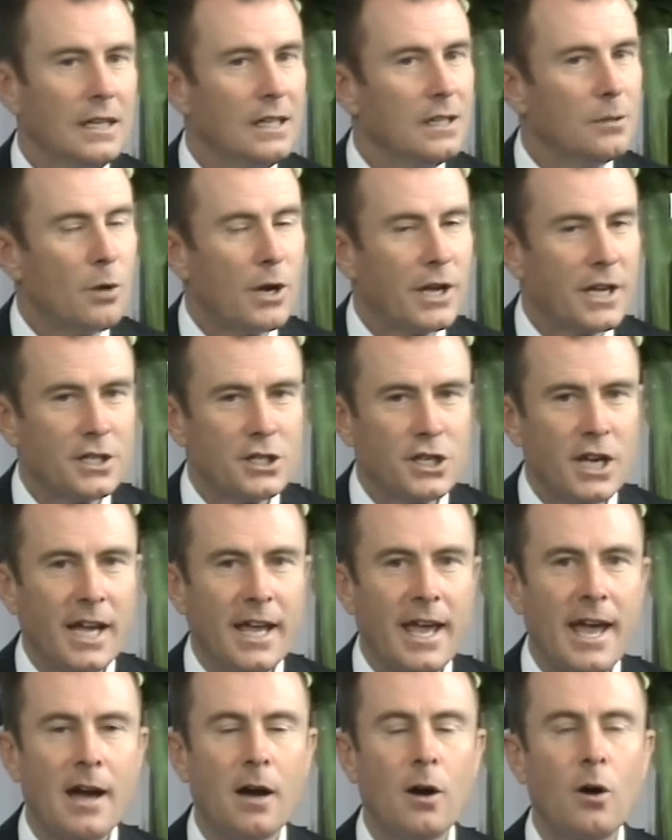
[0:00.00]
Well, you can check
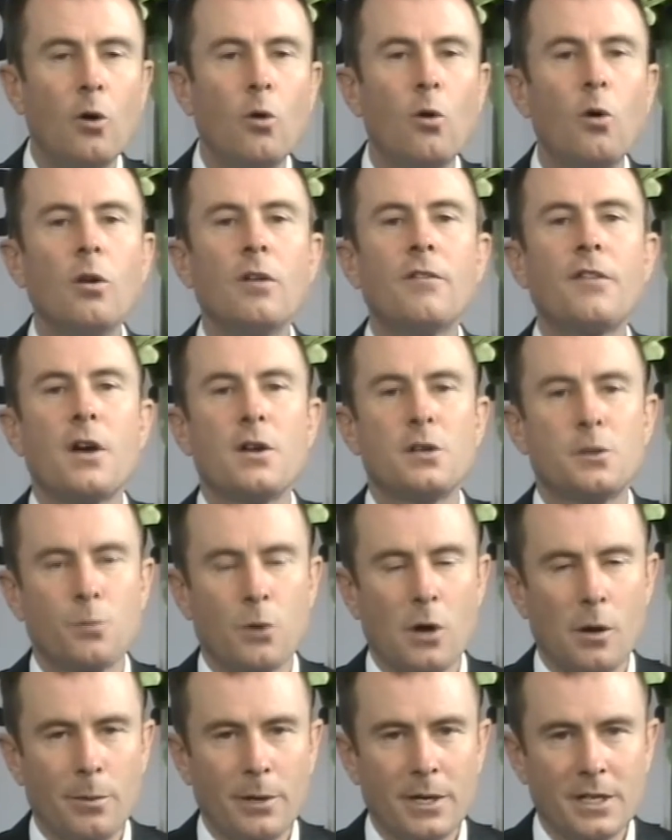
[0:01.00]
out all of those
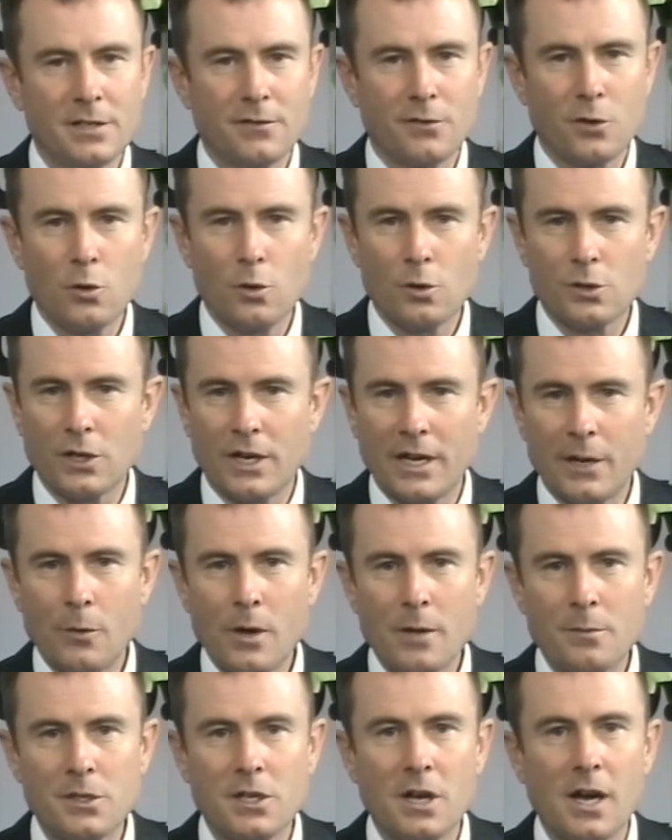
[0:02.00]
properties, of course, on our
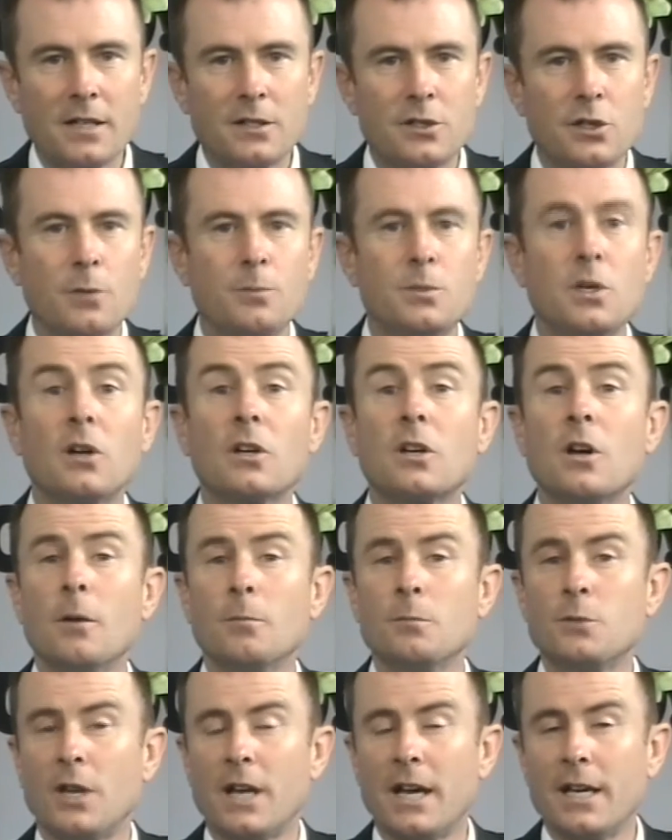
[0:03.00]
website,
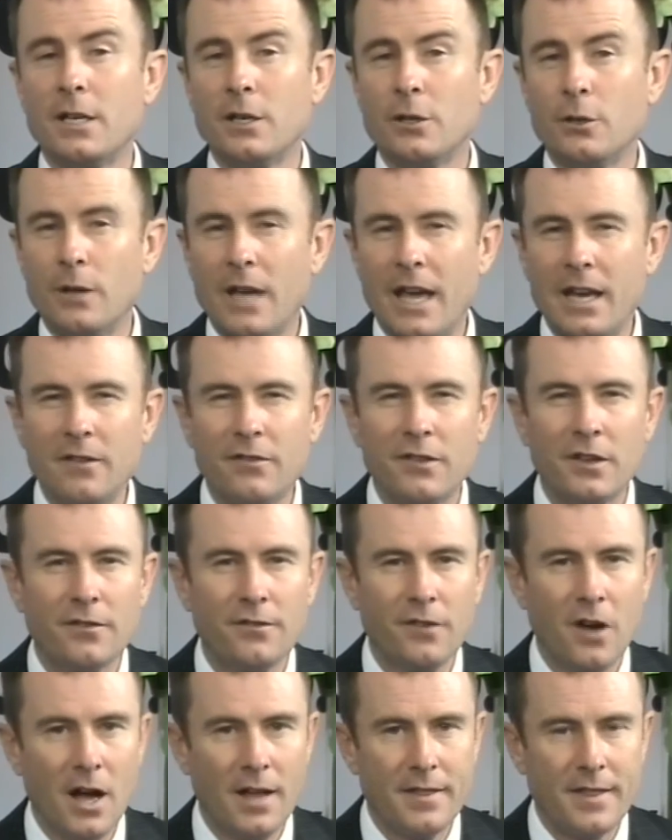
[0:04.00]
toop.com.au, and if you
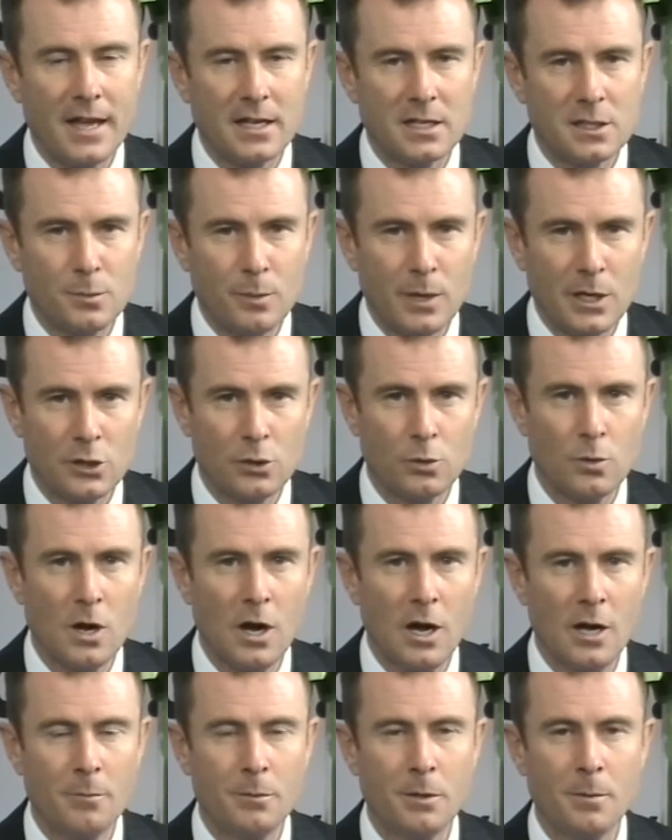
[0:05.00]
find that special
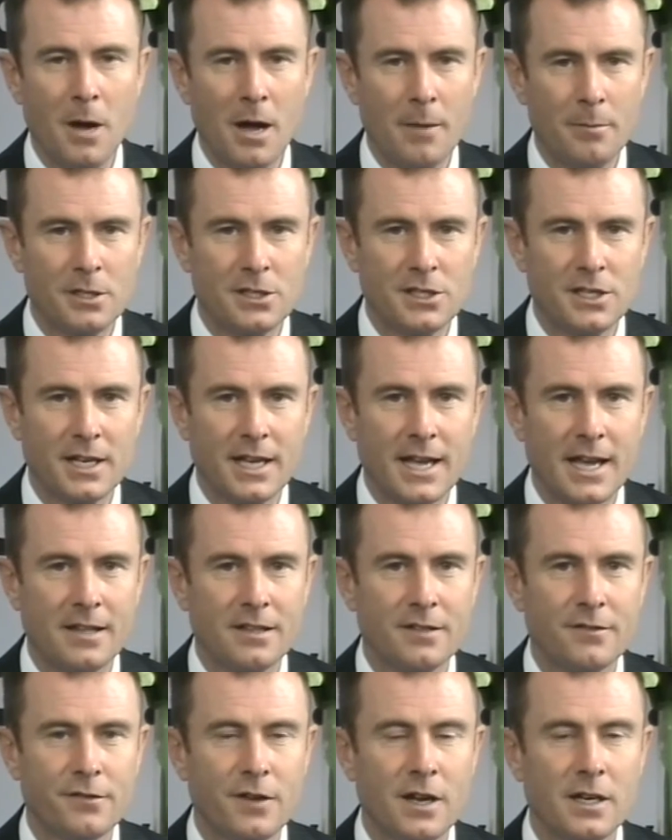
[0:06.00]
home you might be sitting out the
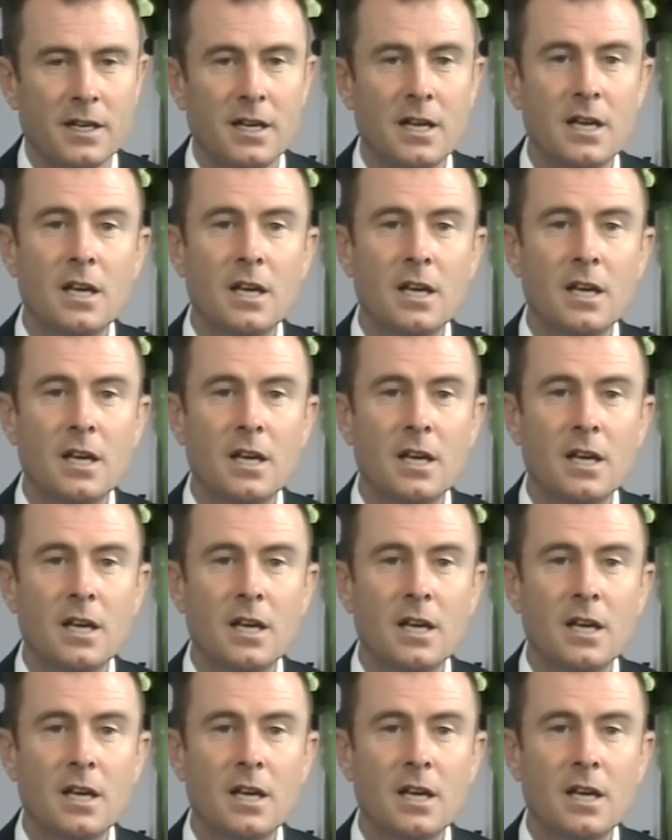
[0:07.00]
front,